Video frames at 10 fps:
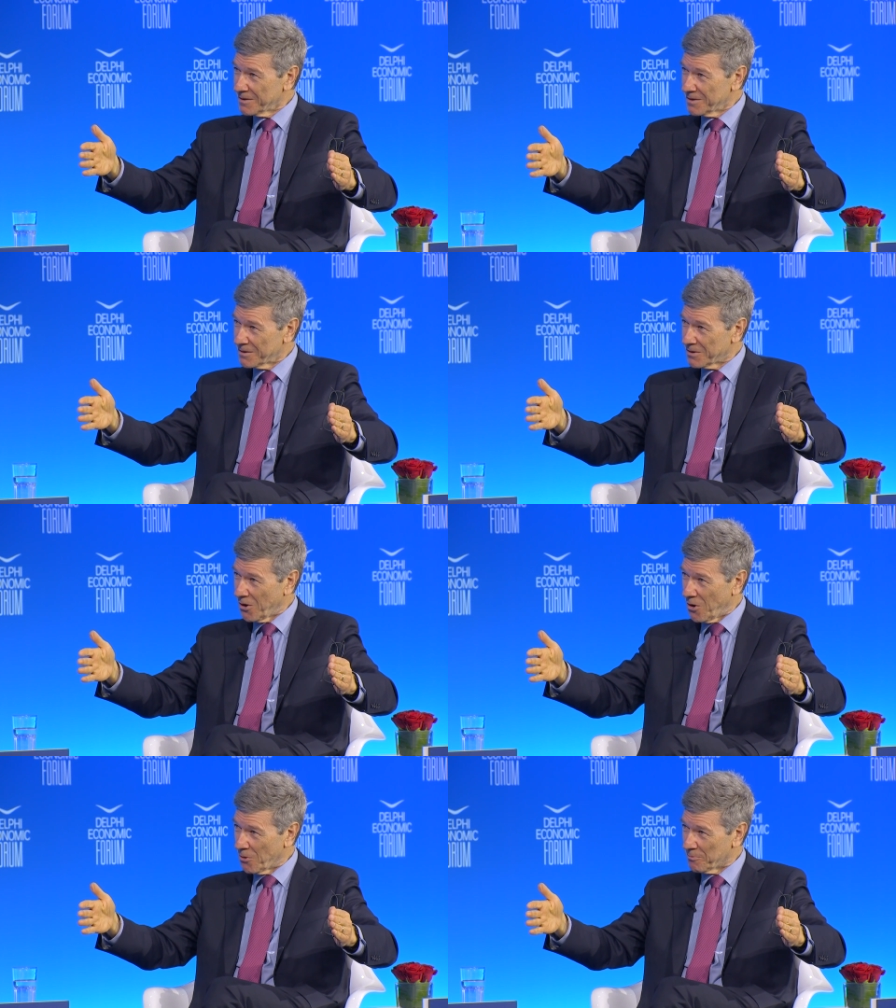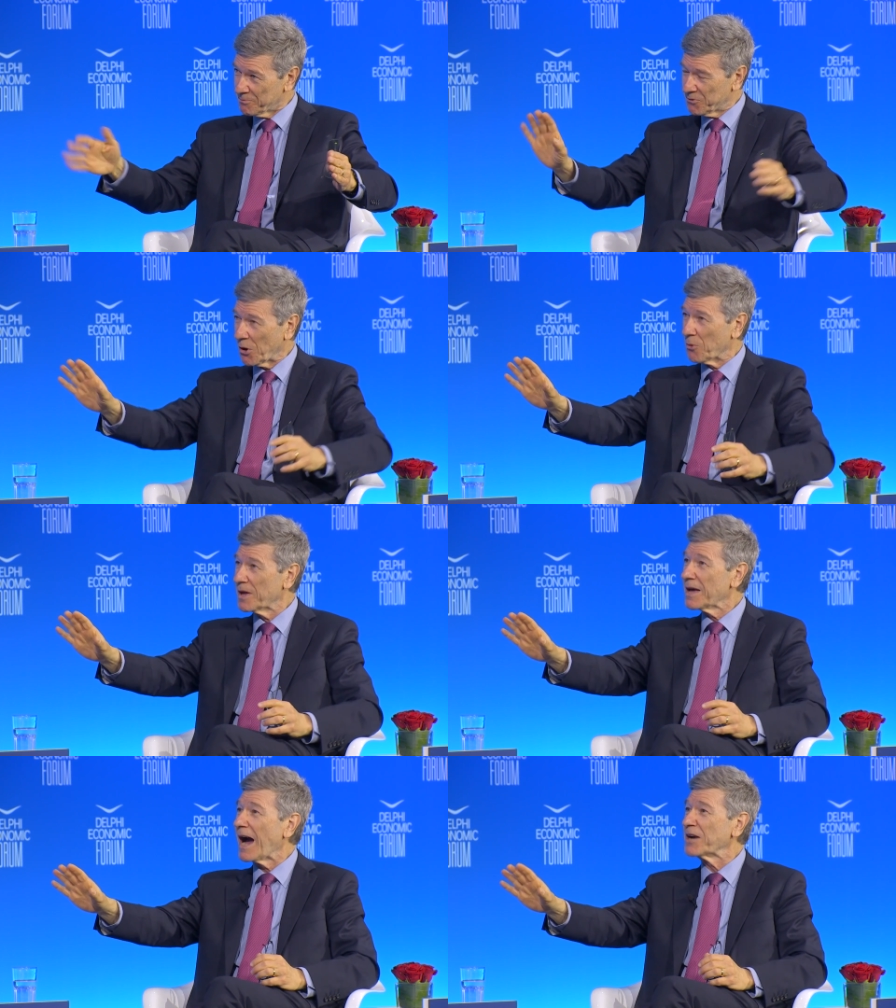okay. go home. So
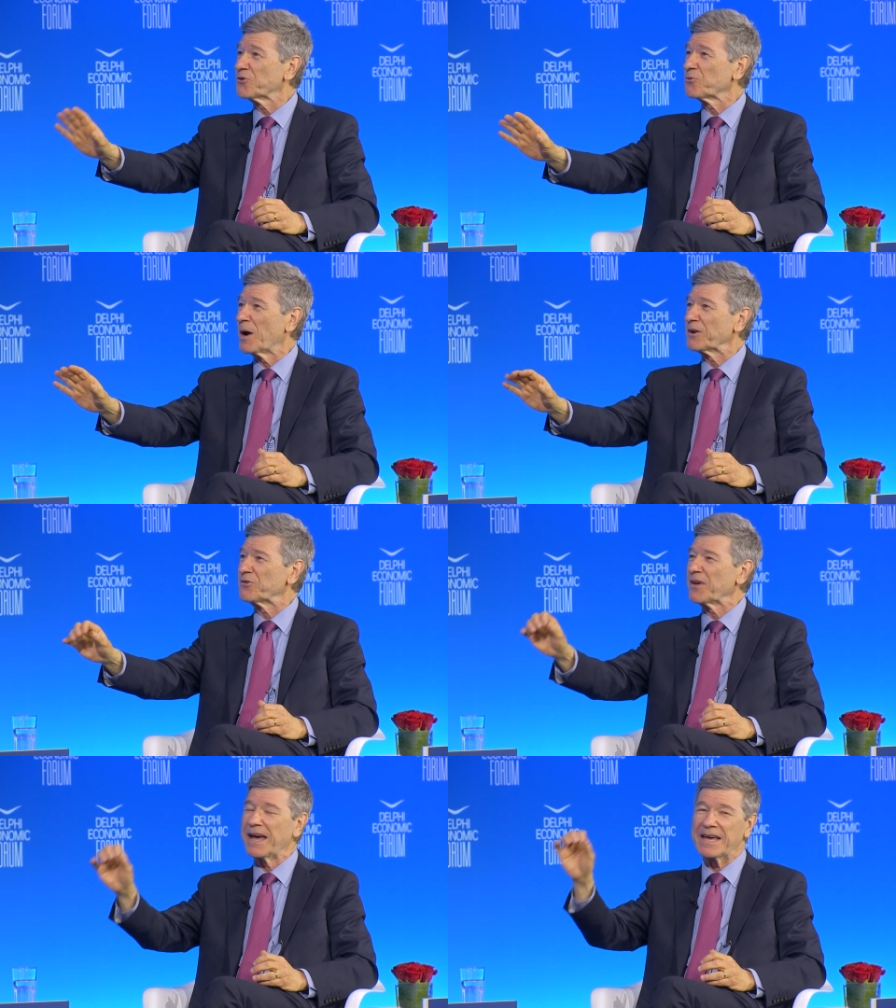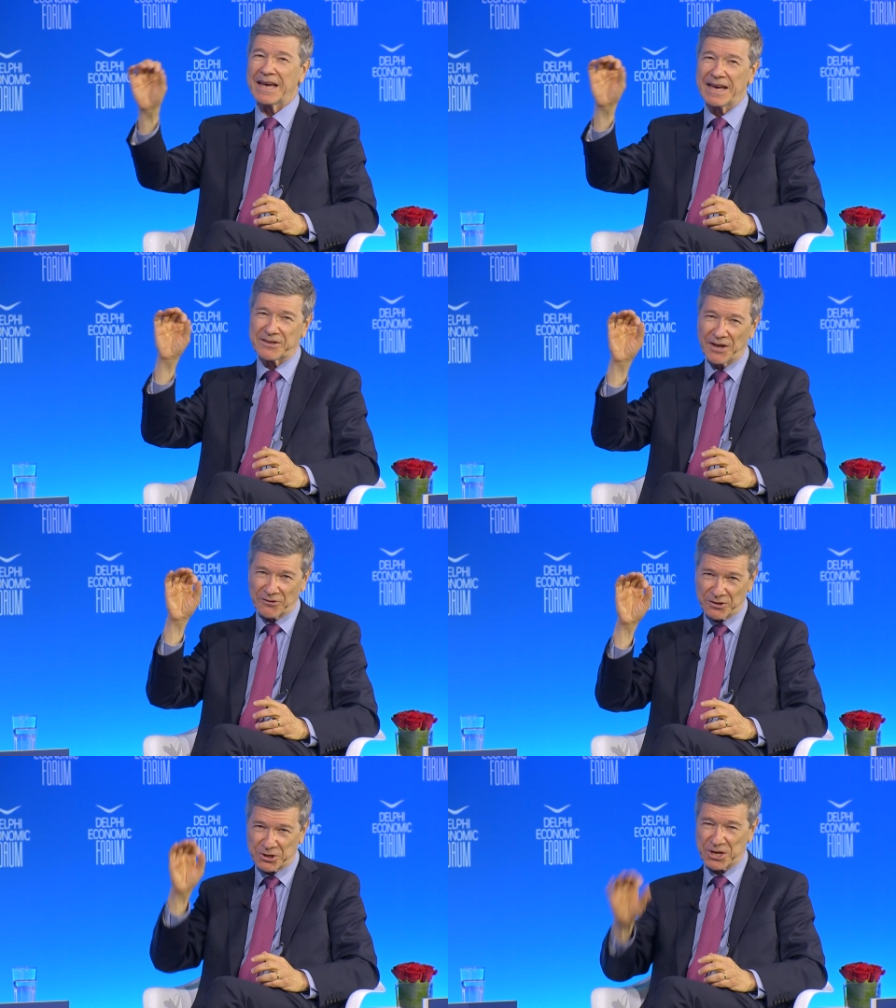I just want to say it
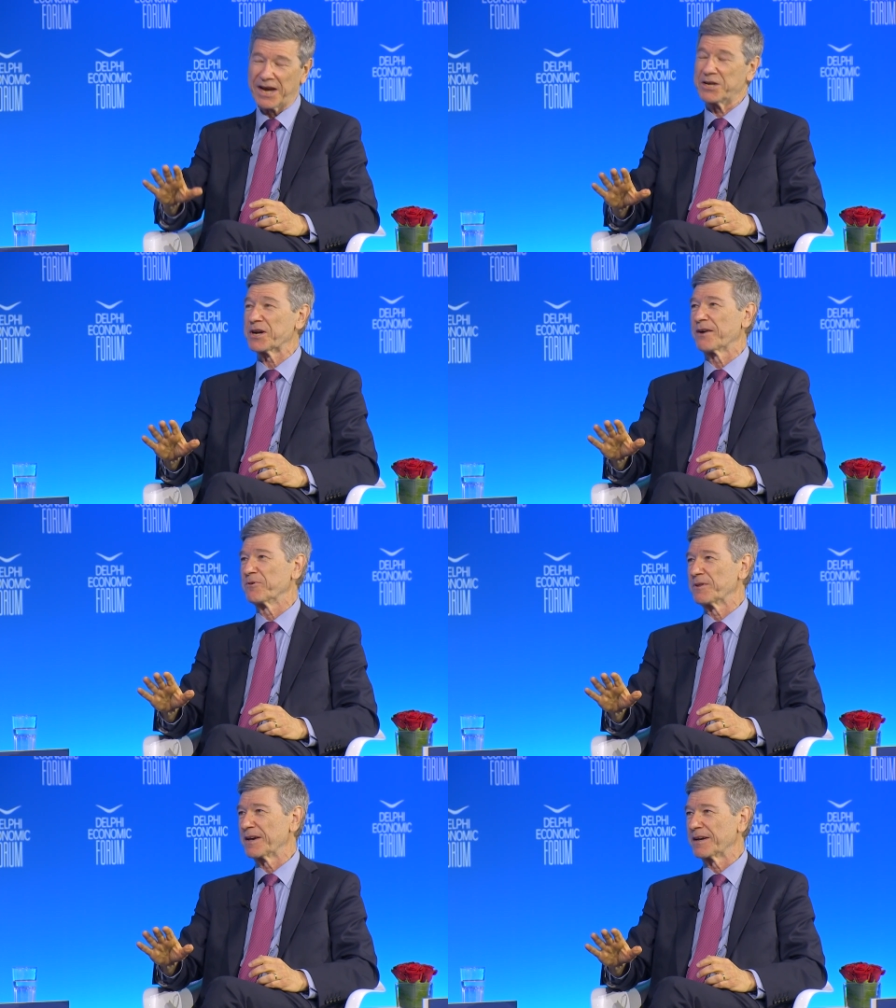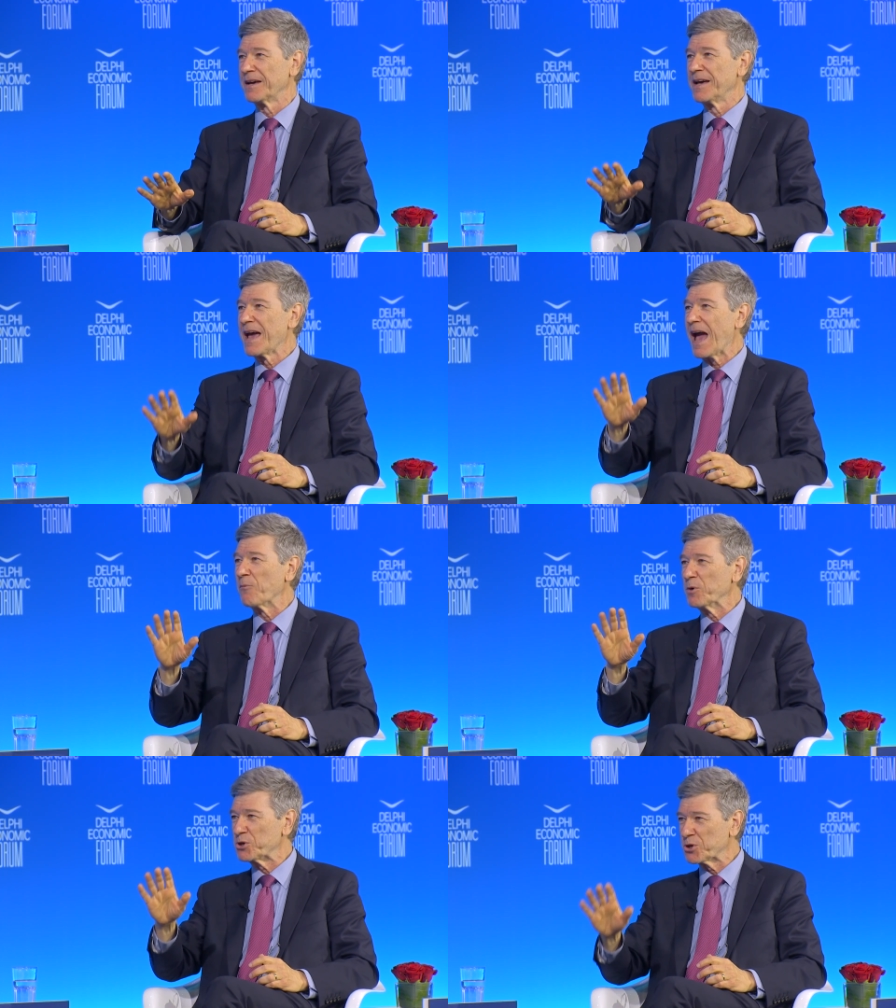doesn't change everything,
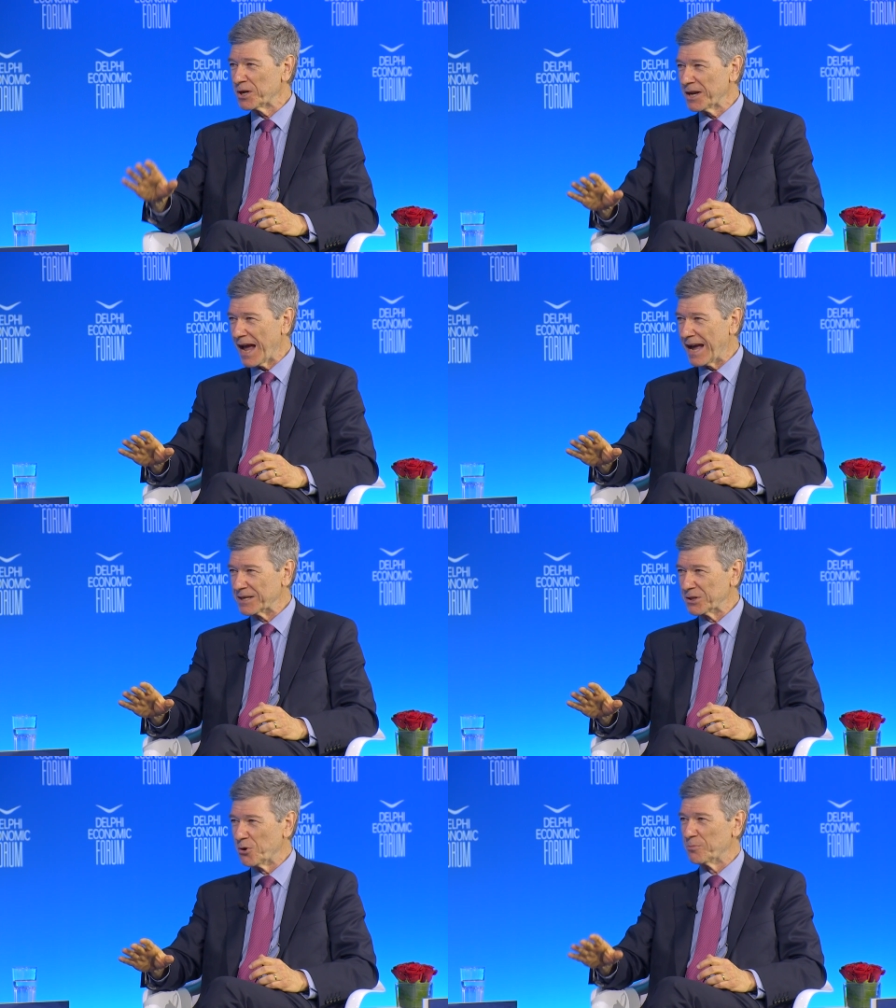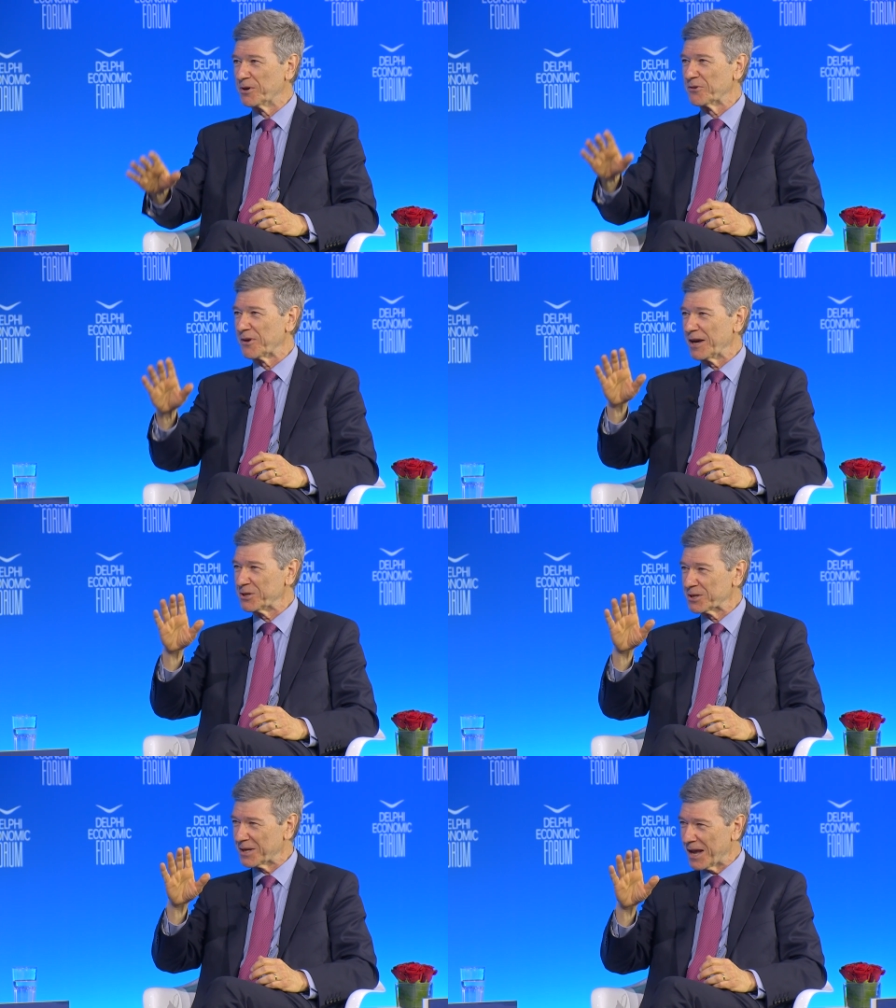and we shouldn't end
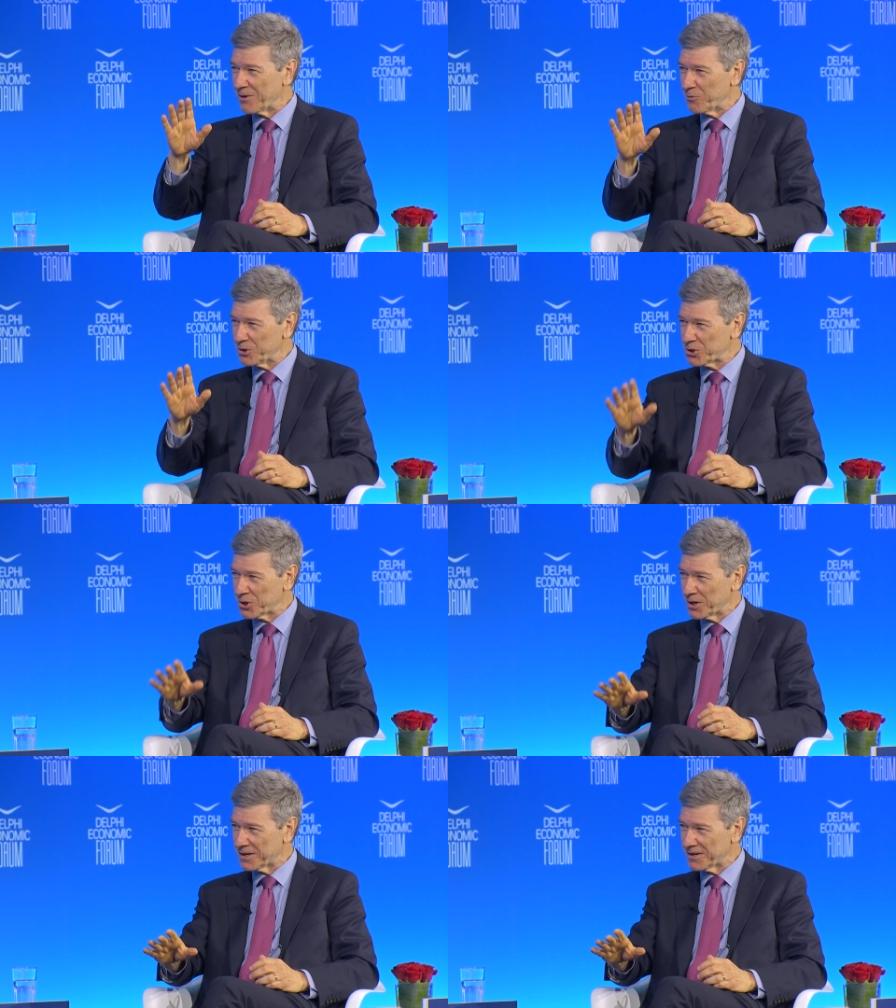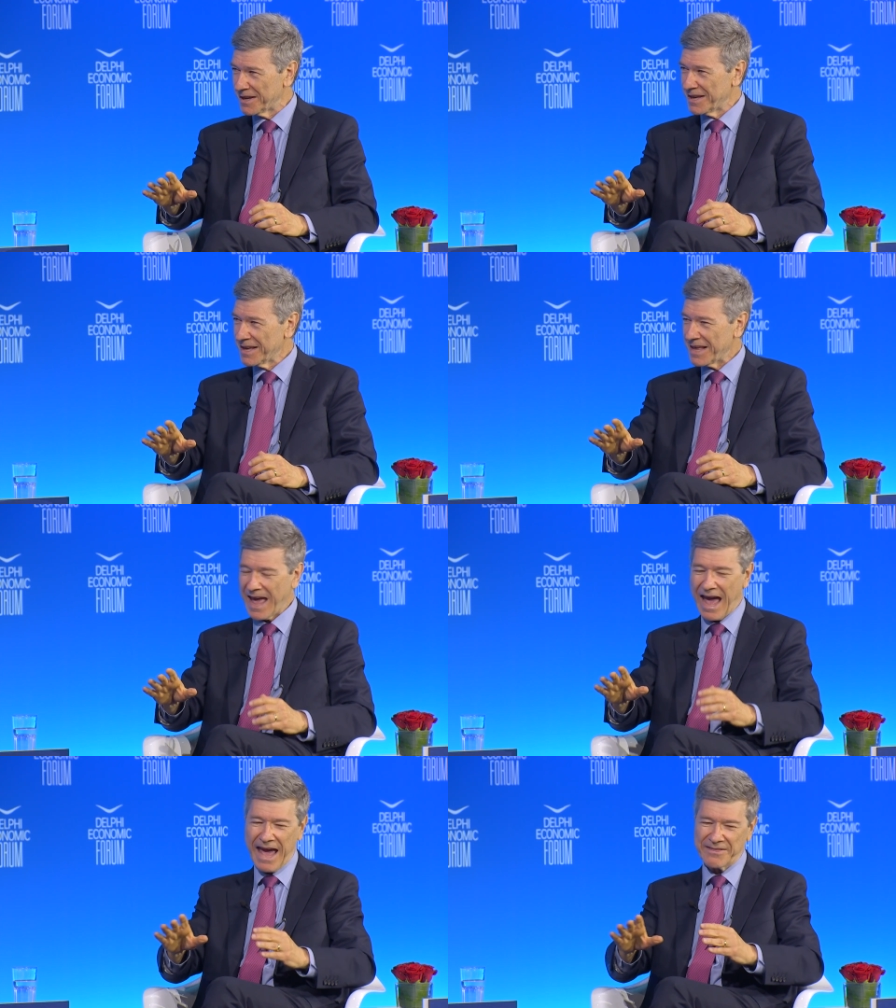globalization, and we shouldn't
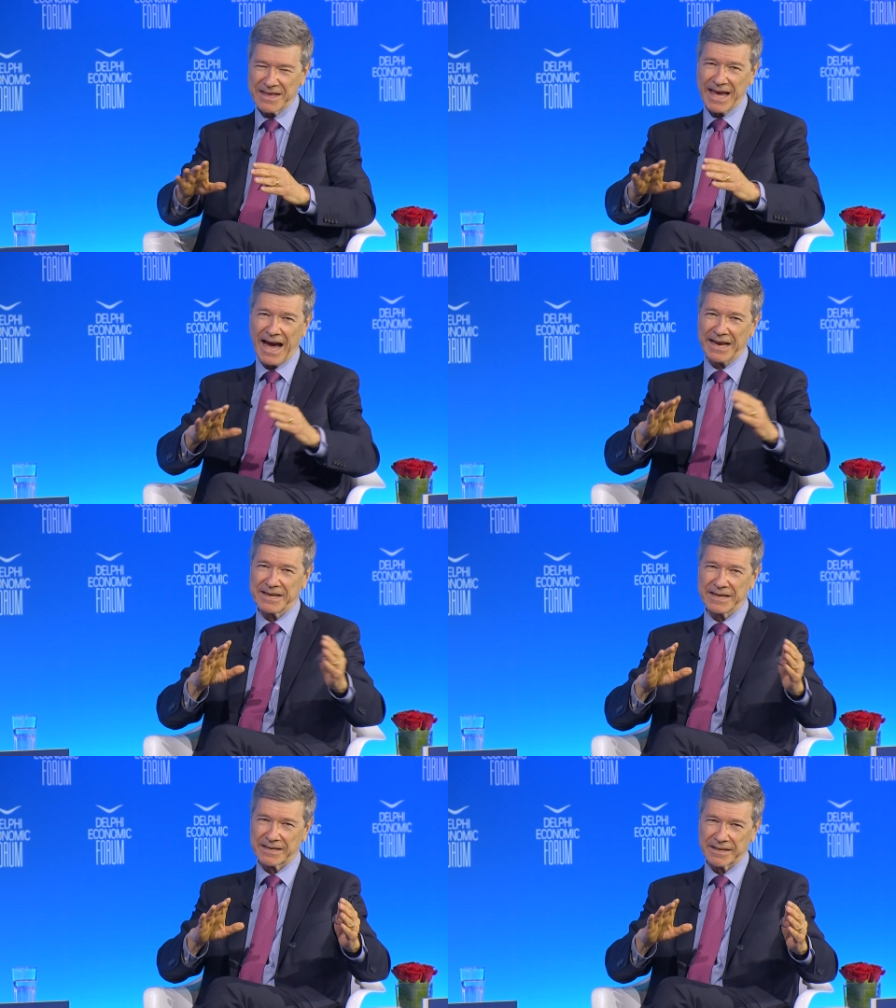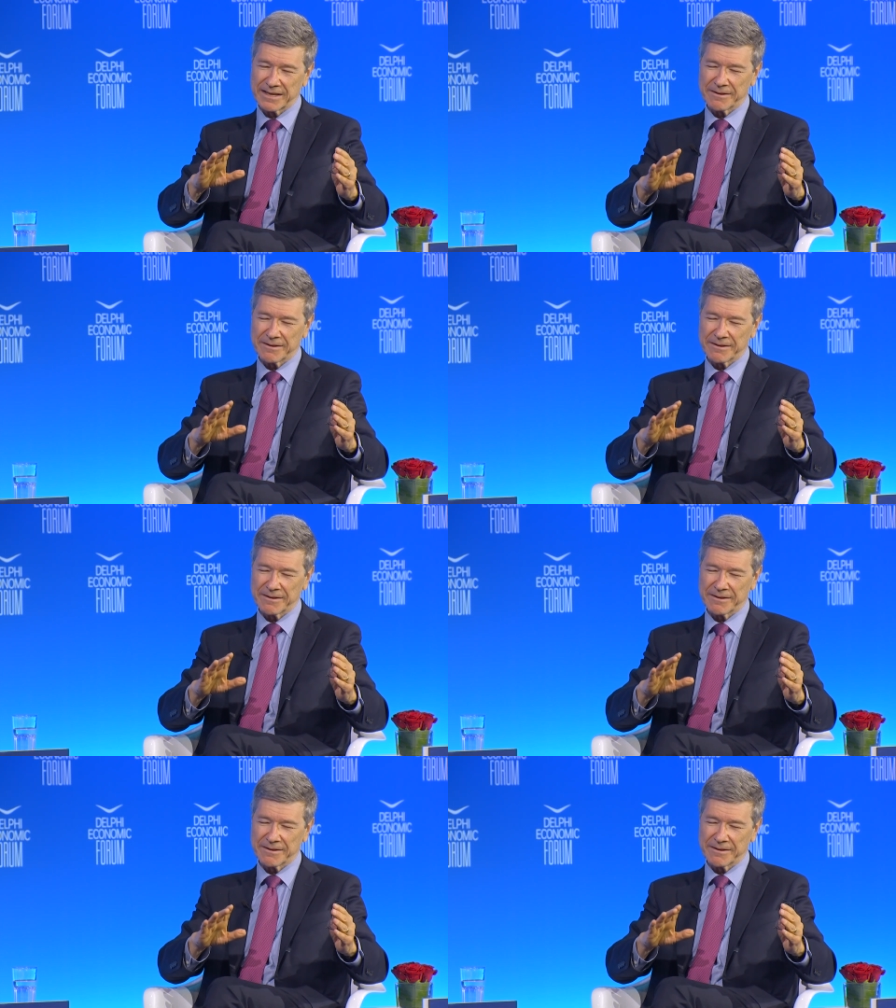end the idea.